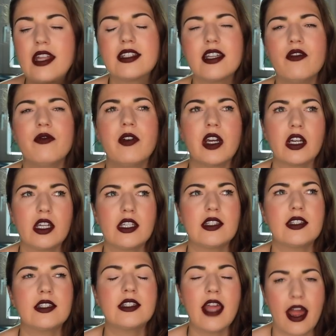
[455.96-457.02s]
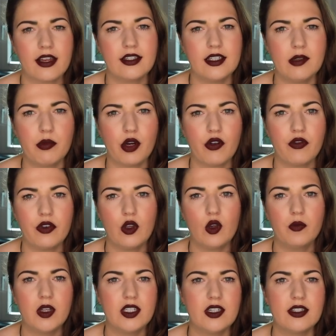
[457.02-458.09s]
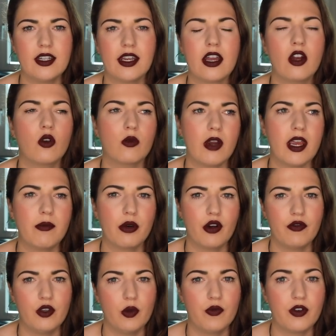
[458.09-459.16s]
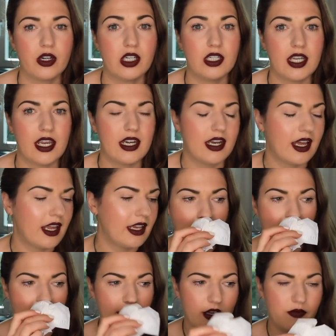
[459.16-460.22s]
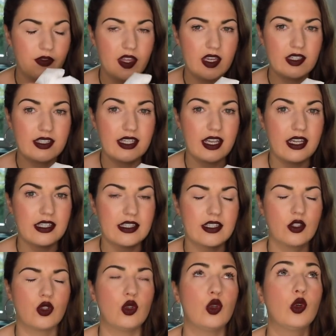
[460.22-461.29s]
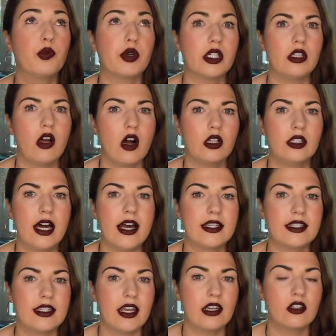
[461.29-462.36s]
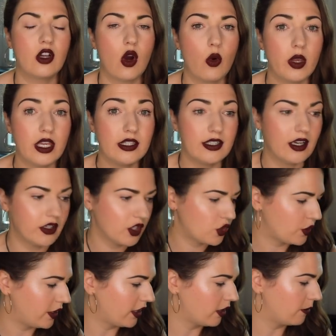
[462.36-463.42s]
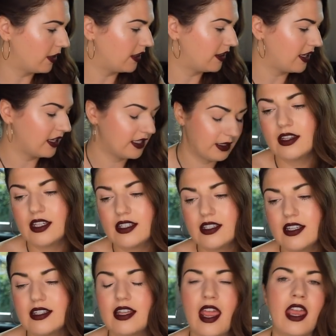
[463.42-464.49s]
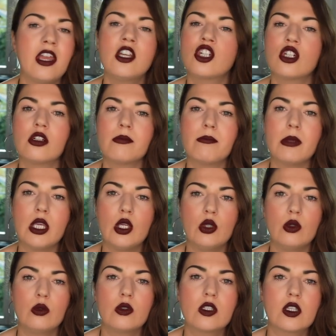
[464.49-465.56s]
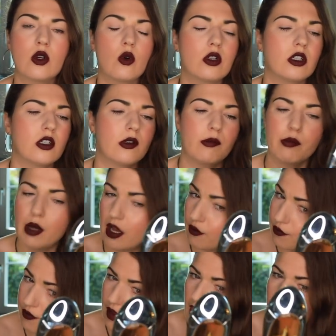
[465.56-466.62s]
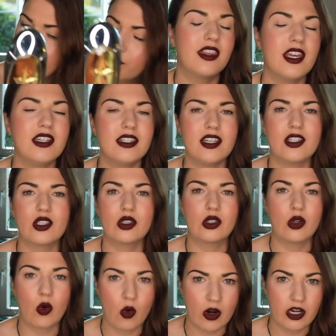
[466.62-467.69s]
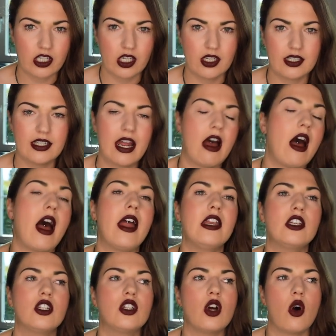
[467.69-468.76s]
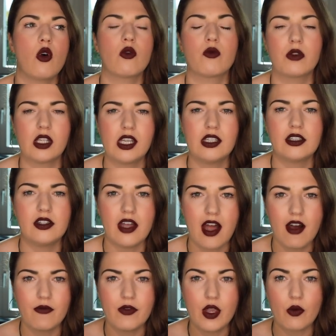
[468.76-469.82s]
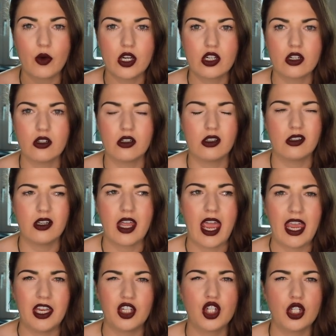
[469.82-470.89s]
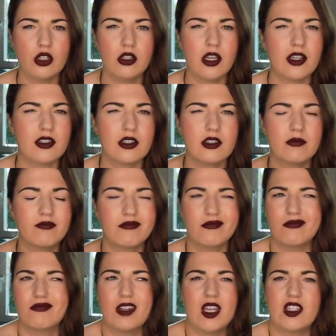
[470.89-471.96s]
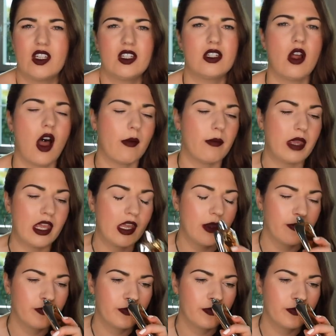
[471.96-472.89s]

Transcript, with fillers: It's a very sexy perfume. This is like a great perfume for date night. I love this. It's super long lasting. Go easy on the trigger with this. This is Angel Muse Eau de Parfum. This is gorgeous. Now I don't really love the original Angel. It's, it's just not me.